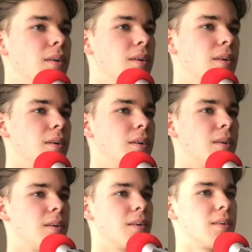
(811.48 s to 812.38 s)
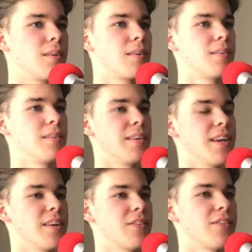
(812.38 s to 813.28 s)

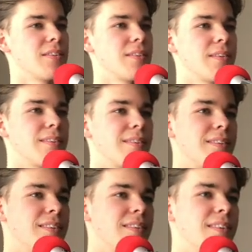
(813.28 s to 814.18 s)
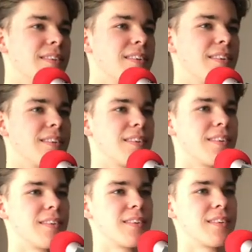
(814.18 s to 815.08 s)

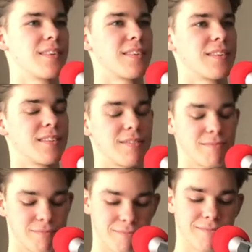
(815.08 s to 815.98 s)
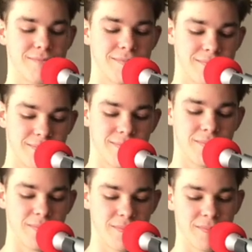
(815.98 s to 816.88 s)
This person isn't speaking.